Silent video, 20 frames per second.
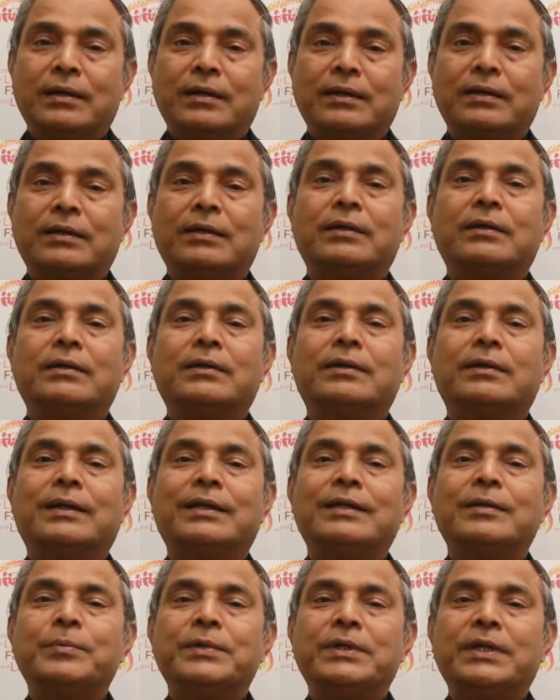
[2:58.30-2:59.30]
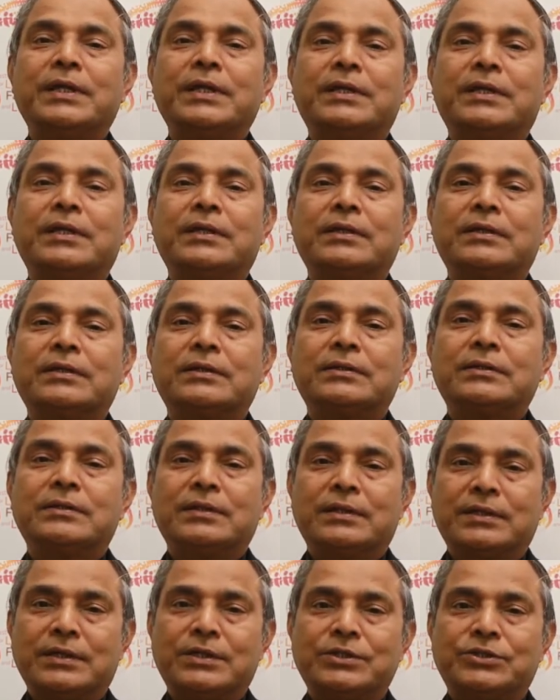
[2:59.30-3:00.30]
uh, eliminating the
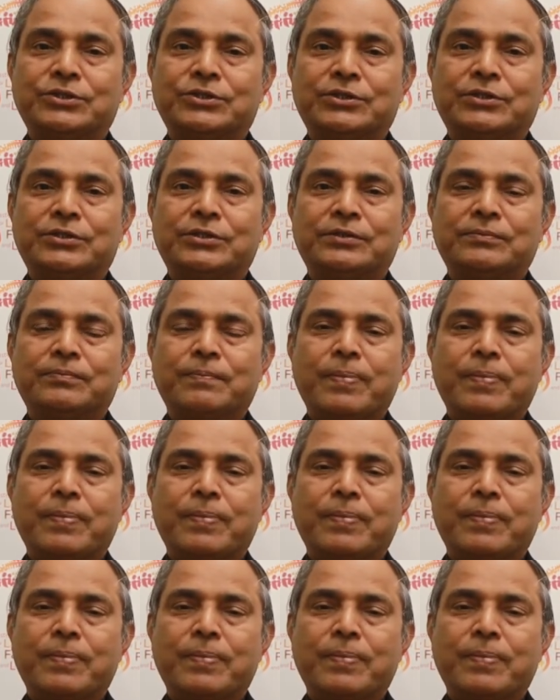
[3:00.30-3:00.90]
girl children.